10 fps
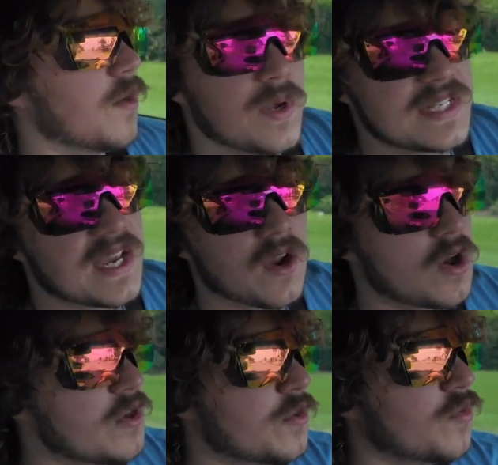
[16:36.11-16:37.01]
We did get
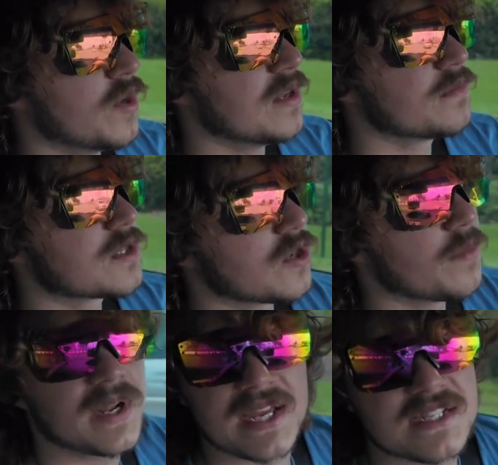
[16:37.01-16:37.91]
our new rims, so
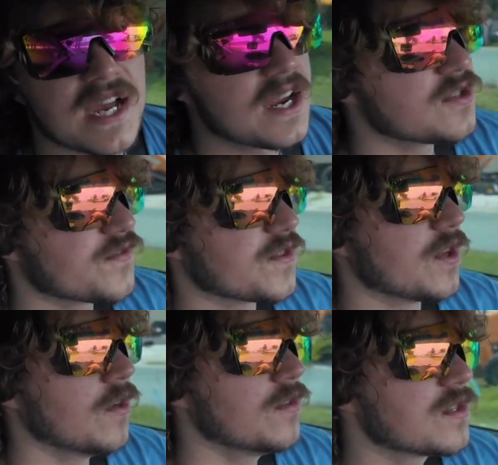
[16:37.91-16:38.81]
I'm gonna get tires for
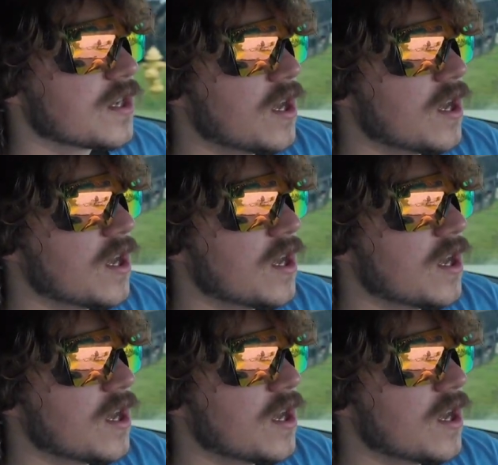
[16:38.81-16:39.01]
those.